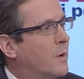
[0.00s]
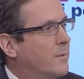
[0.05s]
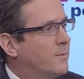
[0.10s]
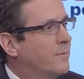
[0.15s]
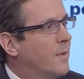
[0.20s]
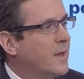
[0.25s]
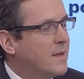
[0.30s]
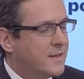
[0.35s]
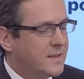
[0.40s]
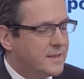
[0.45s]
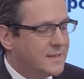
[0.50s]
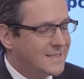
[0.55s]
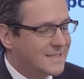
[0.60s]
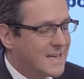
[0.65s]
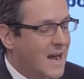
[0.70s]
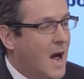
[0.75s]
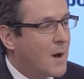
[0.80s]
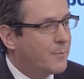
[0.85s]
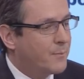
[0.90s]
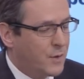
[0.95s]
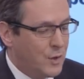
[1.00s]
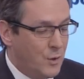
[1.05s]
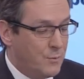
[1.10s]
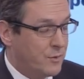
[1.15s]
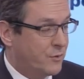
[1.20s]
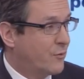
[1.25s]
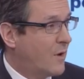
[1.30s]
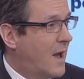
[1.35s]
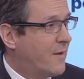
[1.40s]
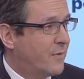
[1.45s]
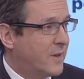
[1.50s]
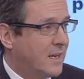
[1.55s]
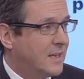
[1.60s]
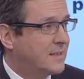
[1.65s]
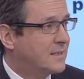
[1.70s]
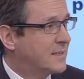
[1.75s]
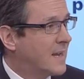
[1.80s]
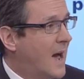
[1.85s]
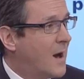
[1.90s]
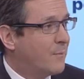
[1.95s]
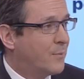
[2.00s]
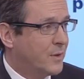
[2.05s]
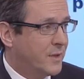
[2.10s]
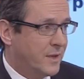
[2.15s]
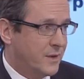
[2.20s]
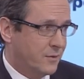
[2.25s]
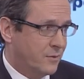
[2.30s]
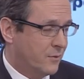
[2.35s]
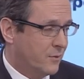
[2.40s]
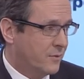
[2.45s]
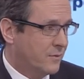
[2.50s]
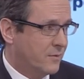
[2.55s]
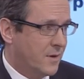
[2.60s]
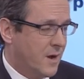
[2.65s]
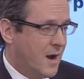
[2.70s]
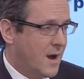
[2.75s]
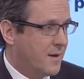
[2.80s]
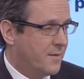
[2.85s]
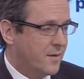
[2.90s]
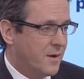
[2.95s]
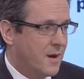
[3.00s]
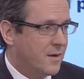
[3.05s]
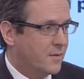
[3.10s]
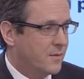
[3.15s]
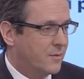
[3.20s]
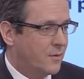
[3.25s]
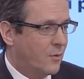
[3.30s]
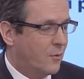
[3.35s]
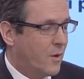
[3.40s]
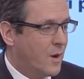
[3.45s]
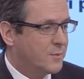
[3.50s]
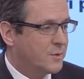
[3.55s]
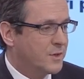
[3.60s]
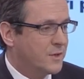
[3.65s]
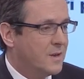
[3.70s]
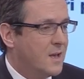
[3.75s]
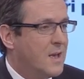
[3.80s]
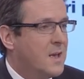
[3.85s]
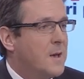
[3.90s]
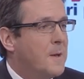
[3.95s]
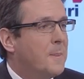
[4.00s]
we stop human trafficking, stop political uh, uh, corruption.